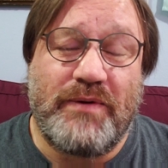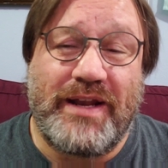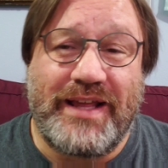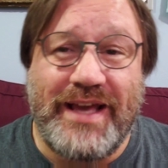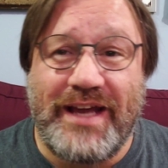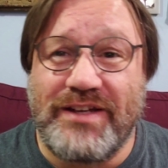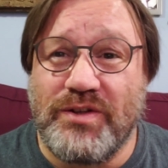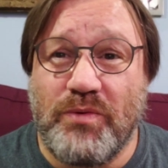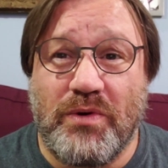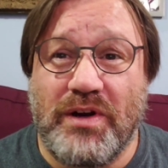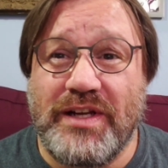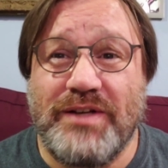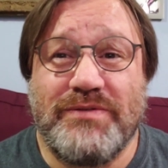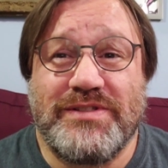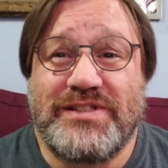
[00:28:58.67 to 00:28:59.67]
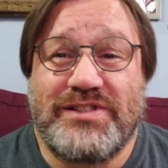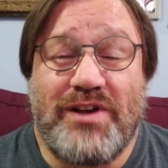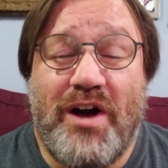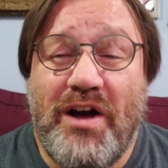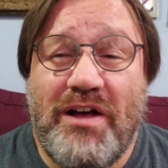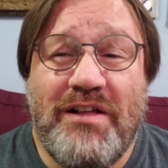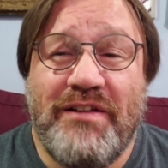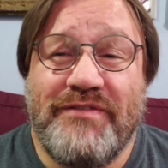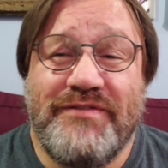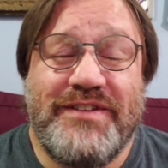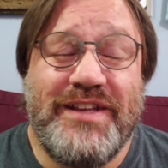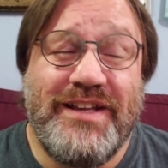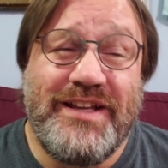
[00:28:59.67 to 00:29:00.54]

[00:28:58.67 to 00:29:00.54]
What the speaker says: When I got to work, it was solved.